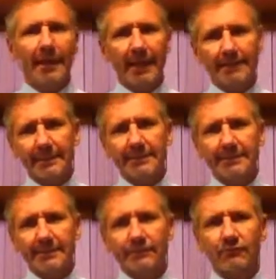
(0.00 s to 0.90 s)
and
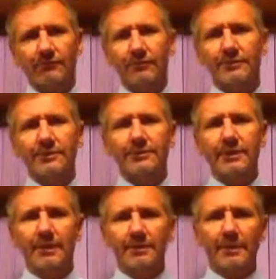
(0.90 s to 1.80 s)
AG's reference
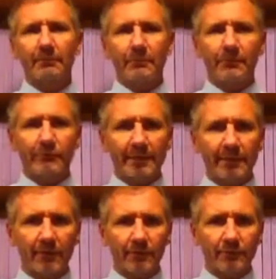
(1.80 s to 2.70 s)
number
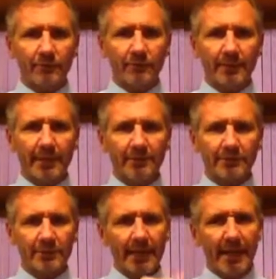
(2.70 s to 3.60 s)
3 of
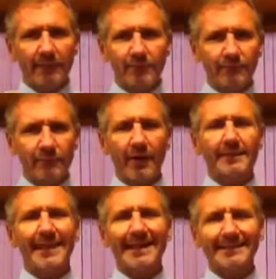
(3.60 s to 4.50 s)
2000, and you can
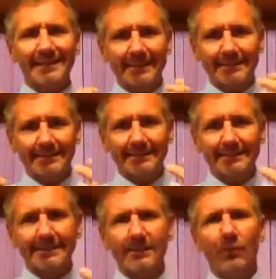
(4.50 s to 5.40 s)
find that
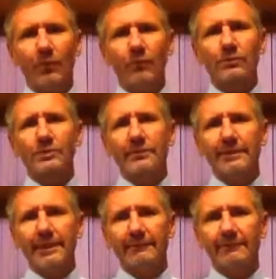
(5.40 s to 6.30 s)
analysis also
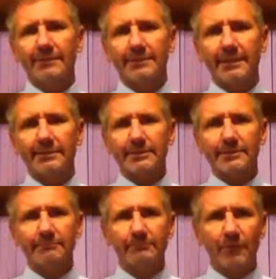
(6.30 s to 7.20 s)
in the evidence
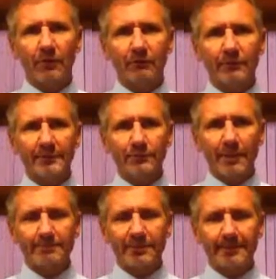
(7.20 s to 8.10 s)
section of this
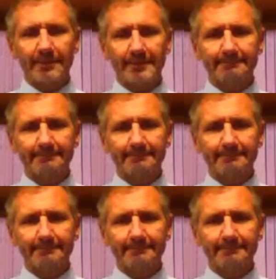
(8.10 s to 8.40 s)
website.